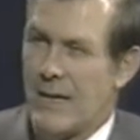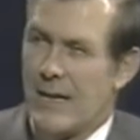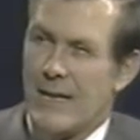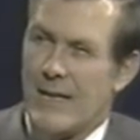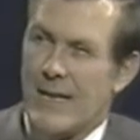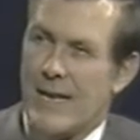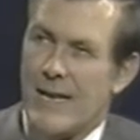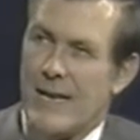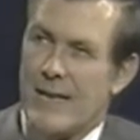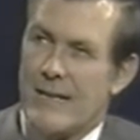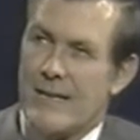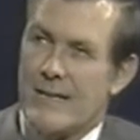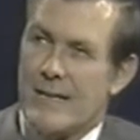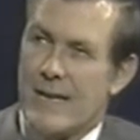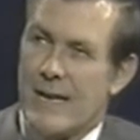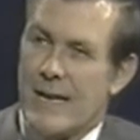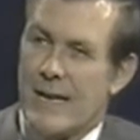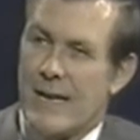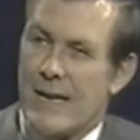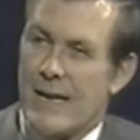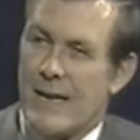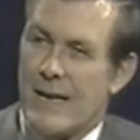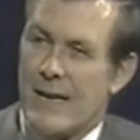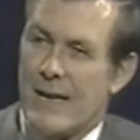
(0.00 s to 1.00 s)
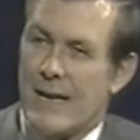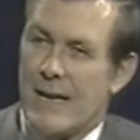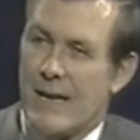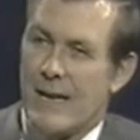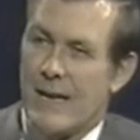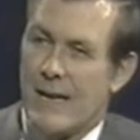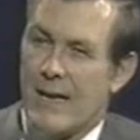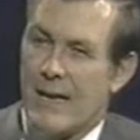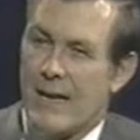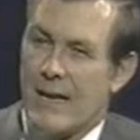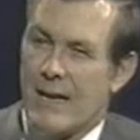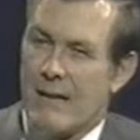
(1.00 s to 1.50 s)
And that is a,
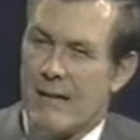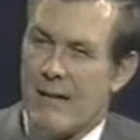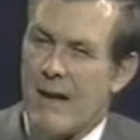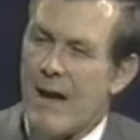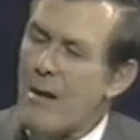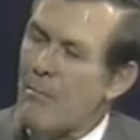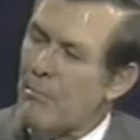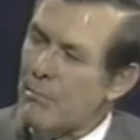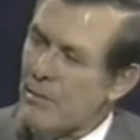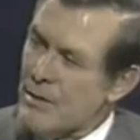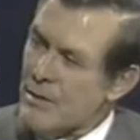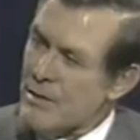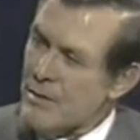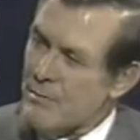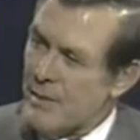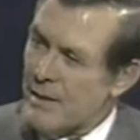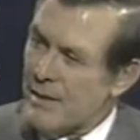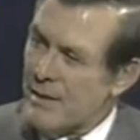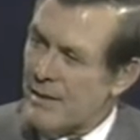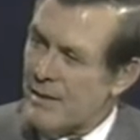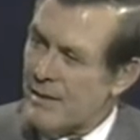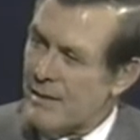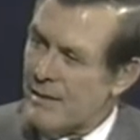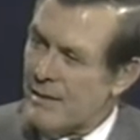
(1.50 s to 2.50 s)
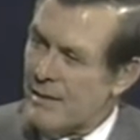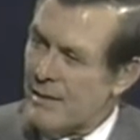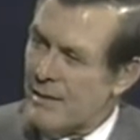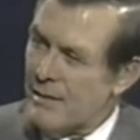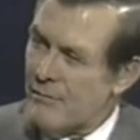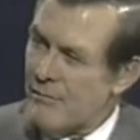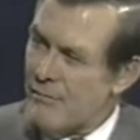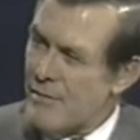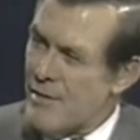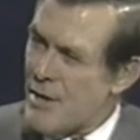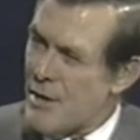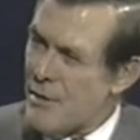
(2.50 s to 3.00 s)
an accomplishment
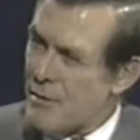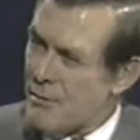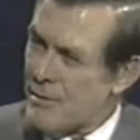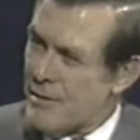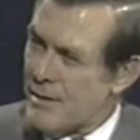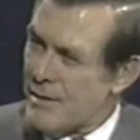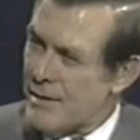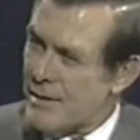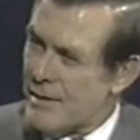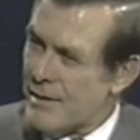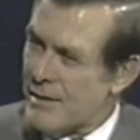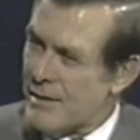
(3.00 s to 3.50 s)
of note.